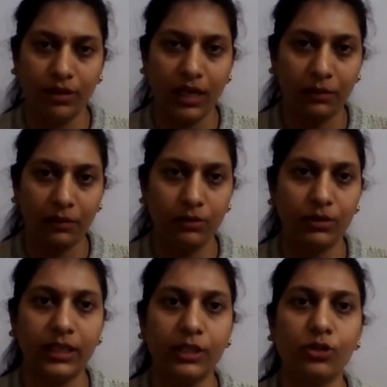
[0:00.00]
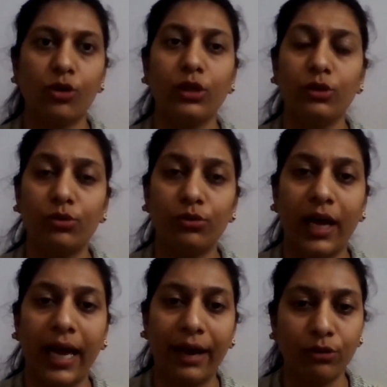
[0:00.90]
we are muted, so
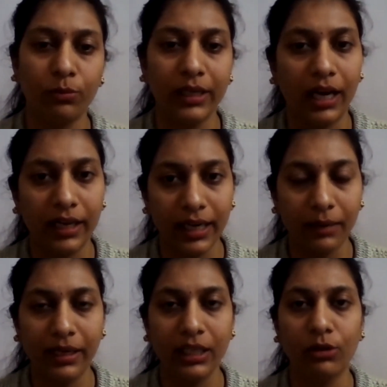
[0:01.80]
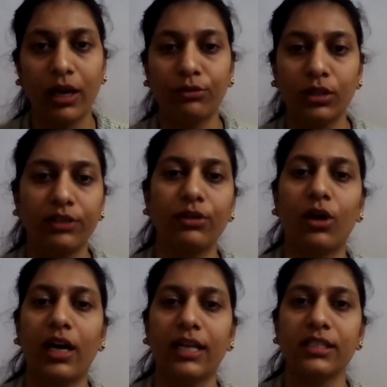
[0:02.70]
you have to be hurry up and you have to give
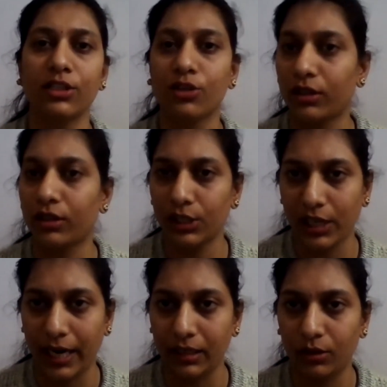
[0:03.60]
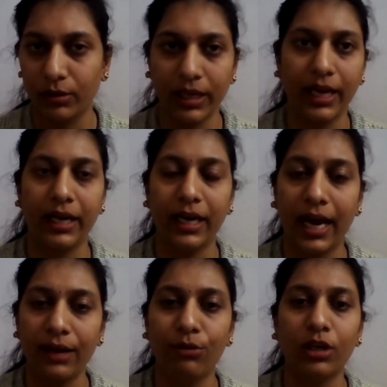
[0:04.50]
your answers on the chat. Okay. And
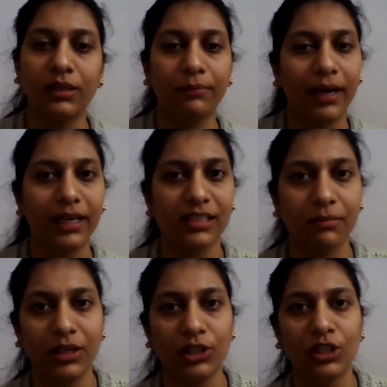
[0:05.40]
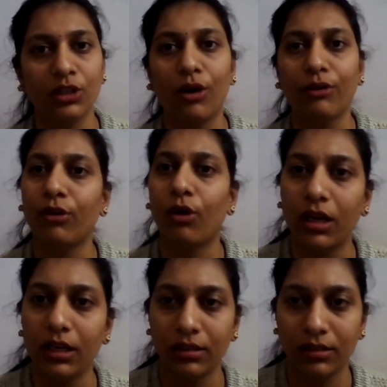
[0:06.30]
I want the participation of
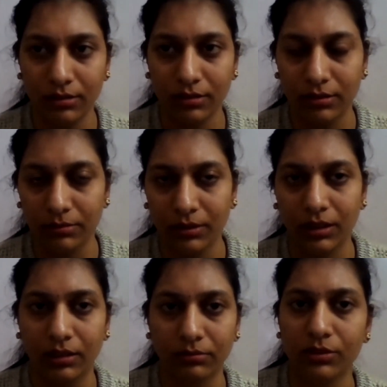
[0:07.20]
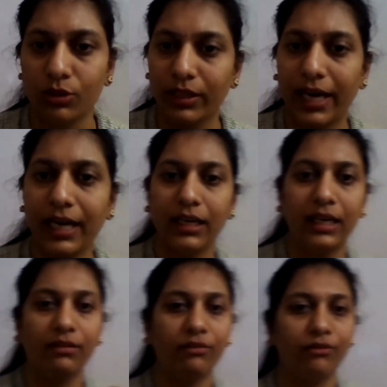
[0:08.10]
all so
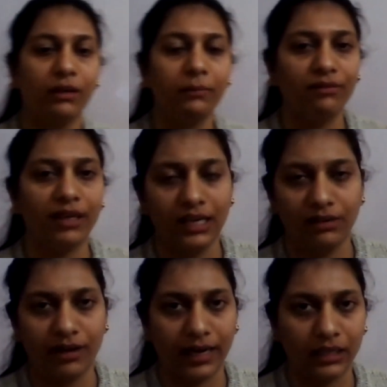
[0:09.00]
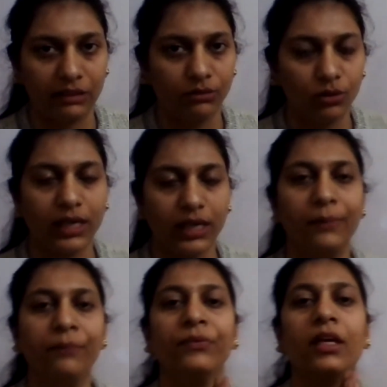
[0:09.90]
that it will be very interactive.
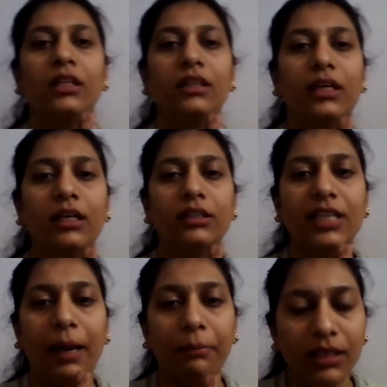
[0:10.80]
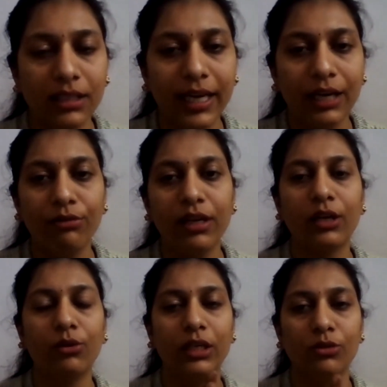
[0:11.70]
Okay, the chapter that we
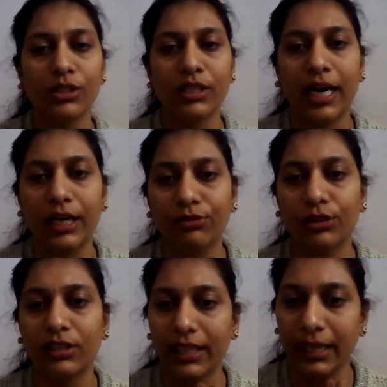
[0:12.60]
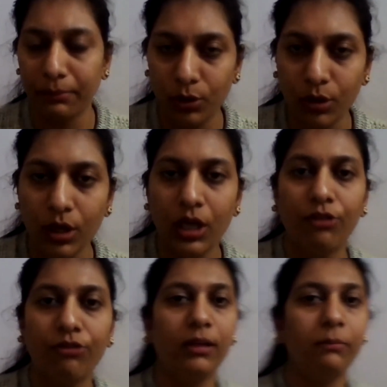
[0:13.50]
are going to start for the demo
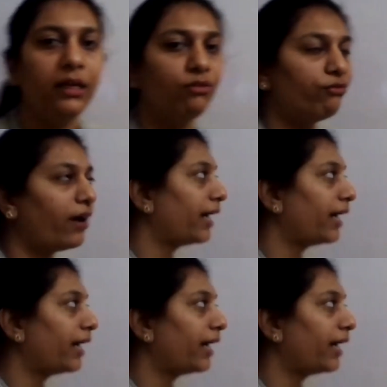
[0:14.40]
will be